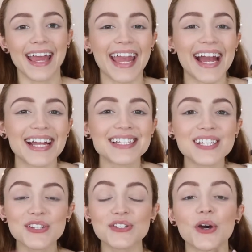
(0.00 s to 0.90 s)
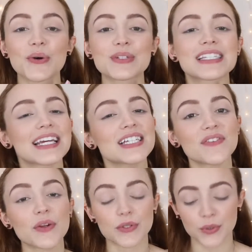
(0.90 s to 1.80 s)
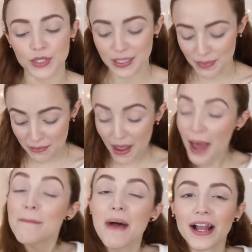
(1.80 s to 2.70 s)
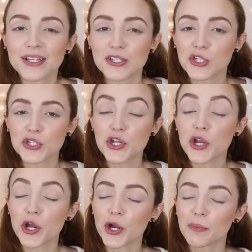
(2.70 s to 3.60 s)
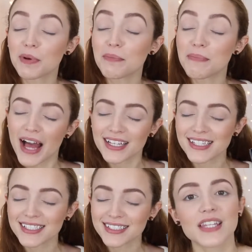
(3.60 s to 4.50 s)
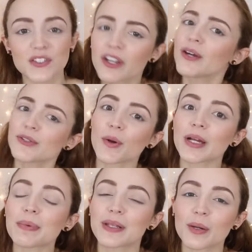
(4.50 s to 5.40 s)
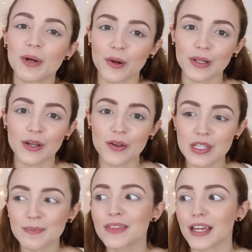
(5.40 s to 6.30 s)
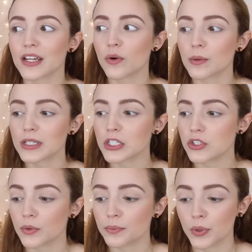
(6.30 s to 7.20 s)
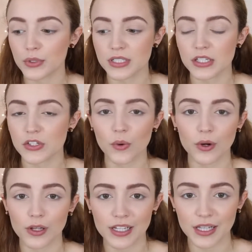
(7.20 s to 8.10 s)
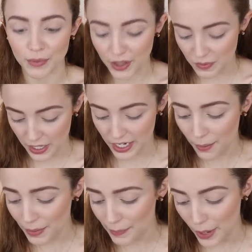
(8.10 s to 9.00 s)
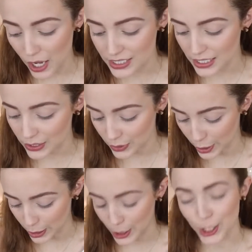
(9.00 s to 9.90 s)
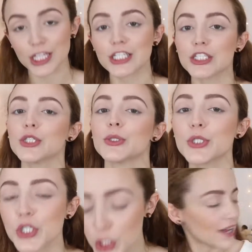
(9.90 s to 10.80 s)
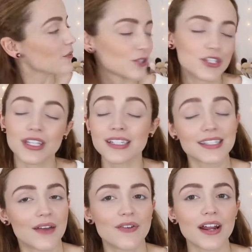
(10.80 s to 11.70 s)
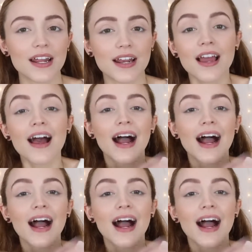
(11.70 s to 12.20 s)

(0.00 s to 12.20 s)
Hey guys, so today's video is going to be my Boxycharm unboxing. This video is going up a little bit earlier this month. I normally don't post it so early in the month, but I got my box a little earlier than usual. And we're just gonna dive right in.